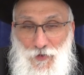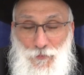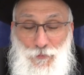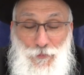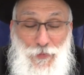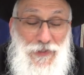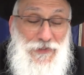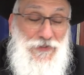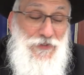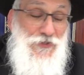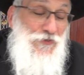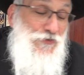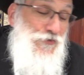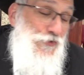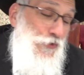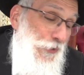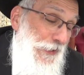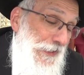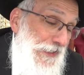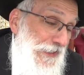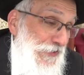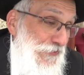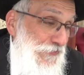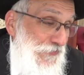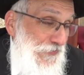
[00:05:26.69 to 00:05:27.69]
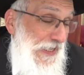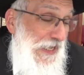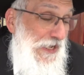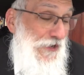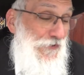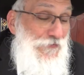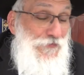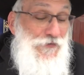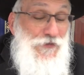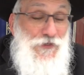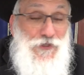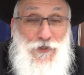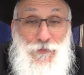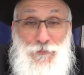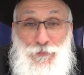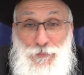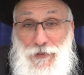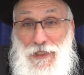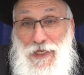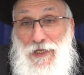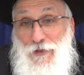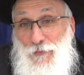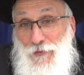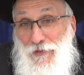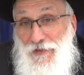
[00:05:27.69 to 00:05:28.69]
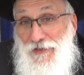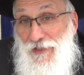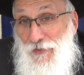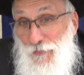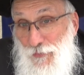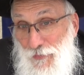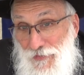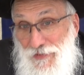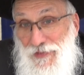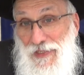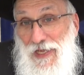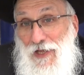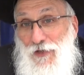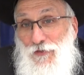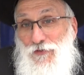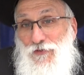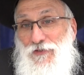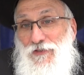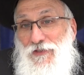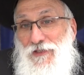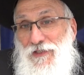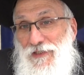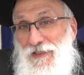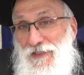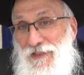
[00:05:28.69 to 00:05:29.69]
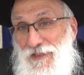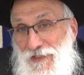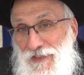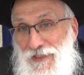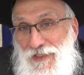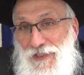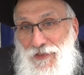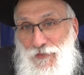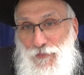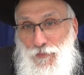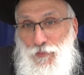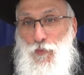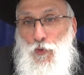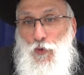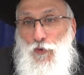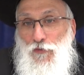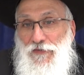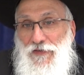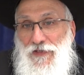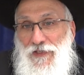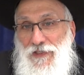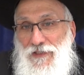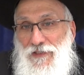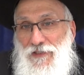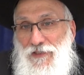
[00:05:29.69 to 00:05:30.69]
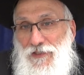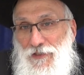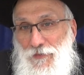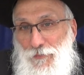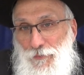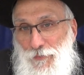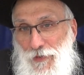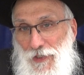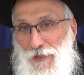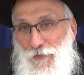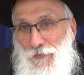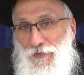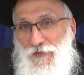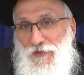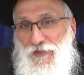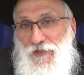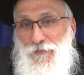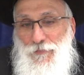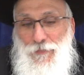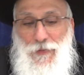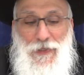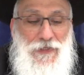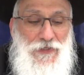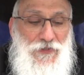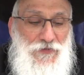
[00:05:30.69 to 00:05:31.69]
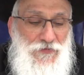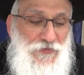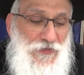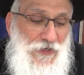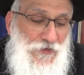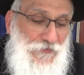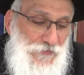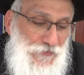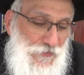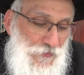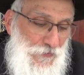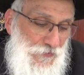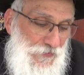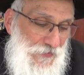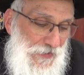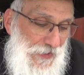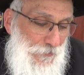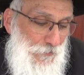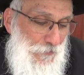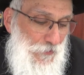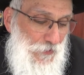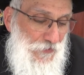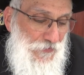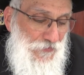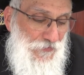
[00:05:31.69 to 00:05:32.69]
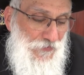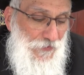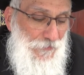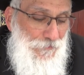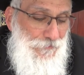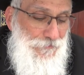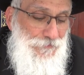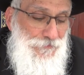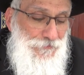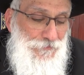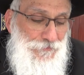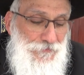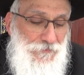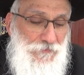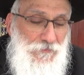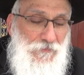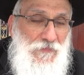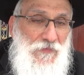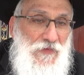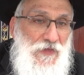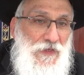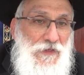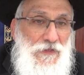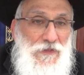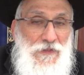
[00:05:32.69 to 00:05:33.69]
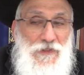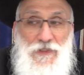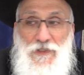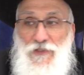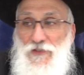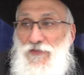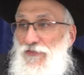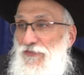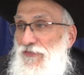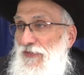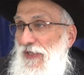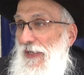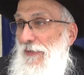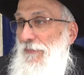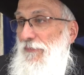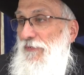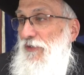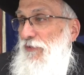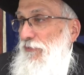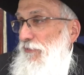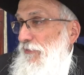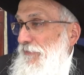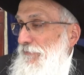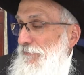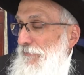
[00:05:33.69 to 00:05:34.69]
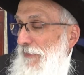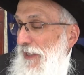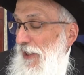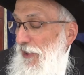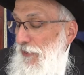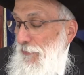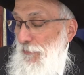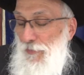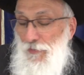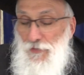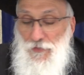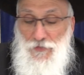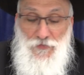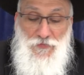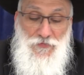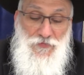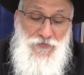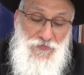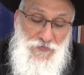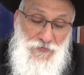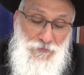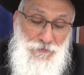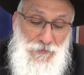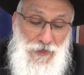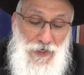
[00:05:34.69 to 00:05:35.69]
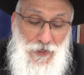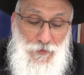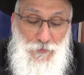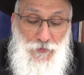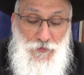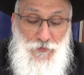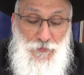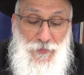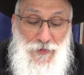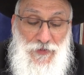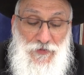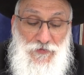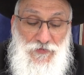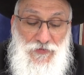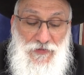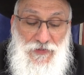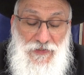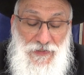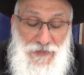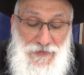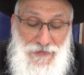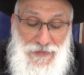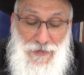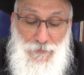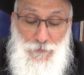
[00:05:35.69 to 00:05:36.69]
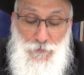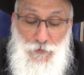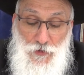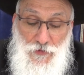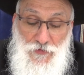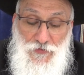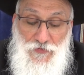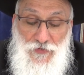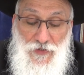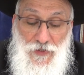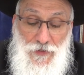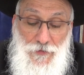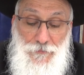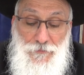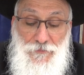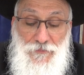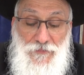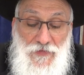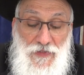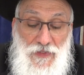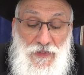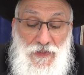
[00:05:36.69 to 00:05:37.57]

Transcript: But the toy itself, you can play with it without uh, it moving. You can play with it by itself, so it's not muksa. Same thing with marbles. Marbles basically are not muksa.